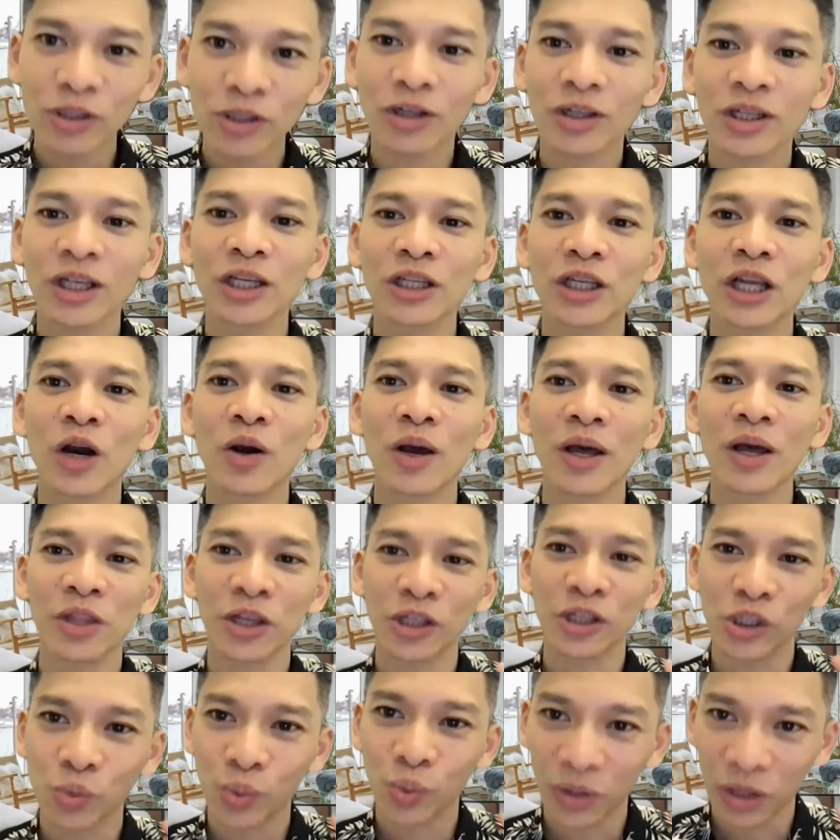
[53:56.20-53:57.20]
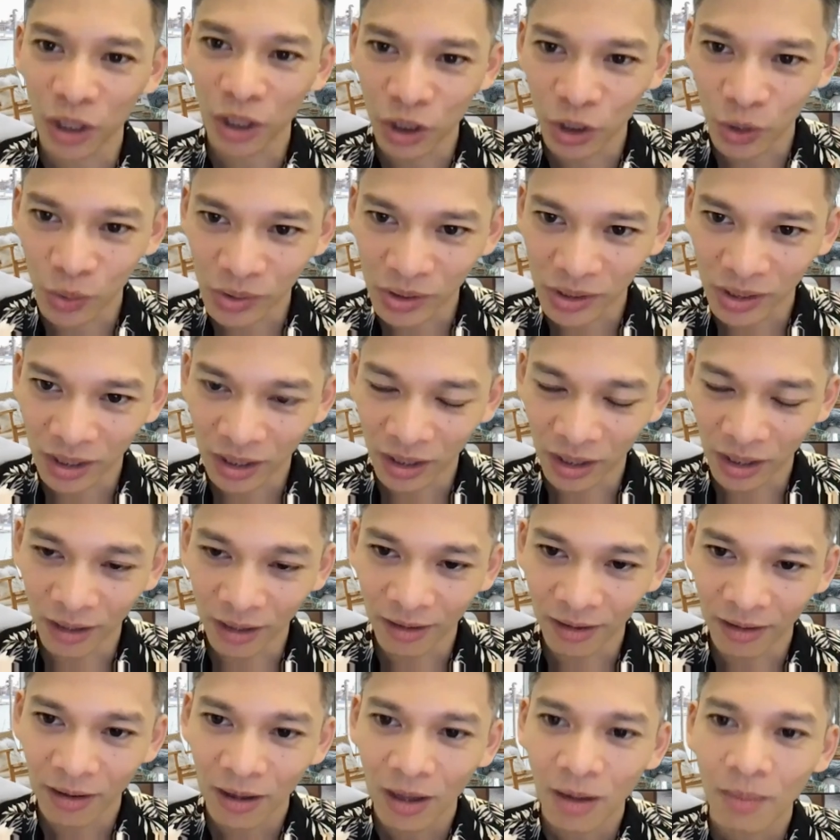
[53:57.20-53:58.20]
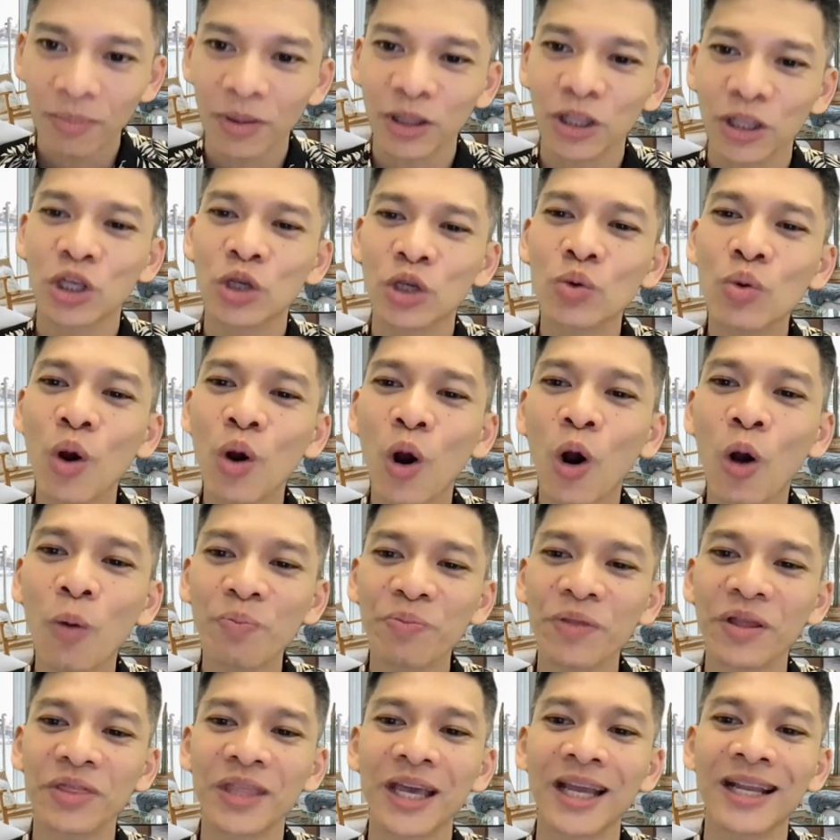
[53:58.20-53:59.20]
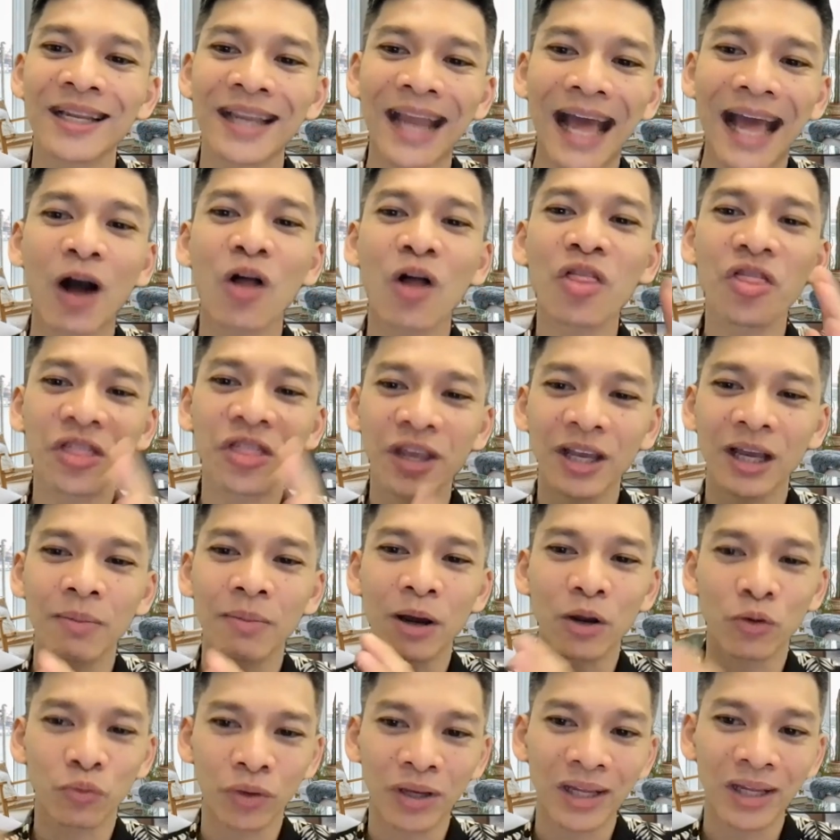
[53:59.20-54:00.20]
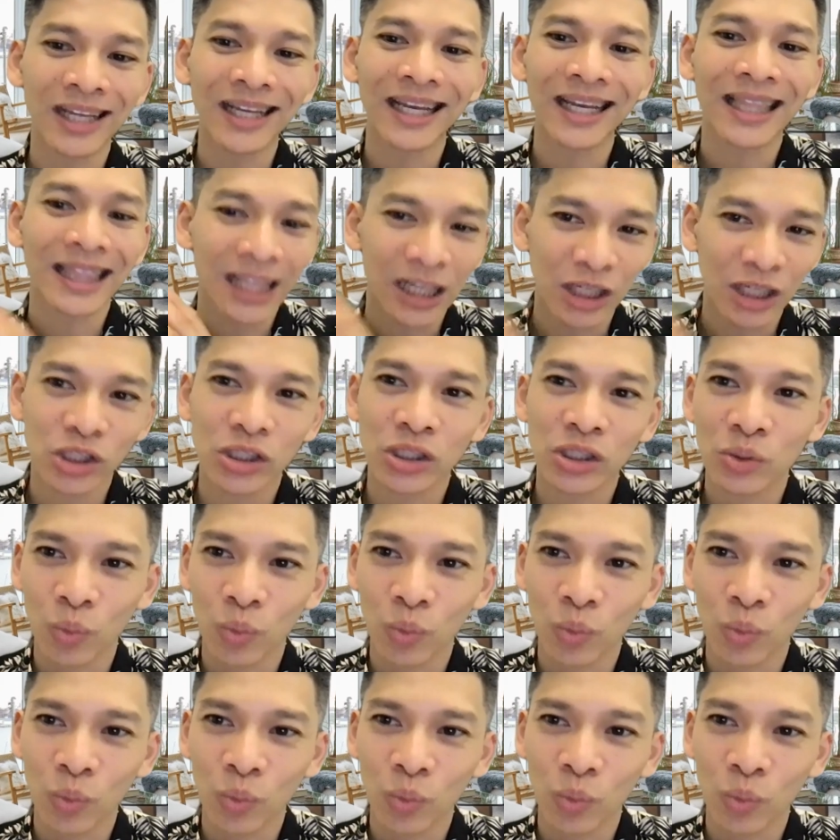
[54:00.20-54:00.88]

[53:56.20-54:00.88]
your keynote and this is what they used to think, but you hope that they now think about reading in this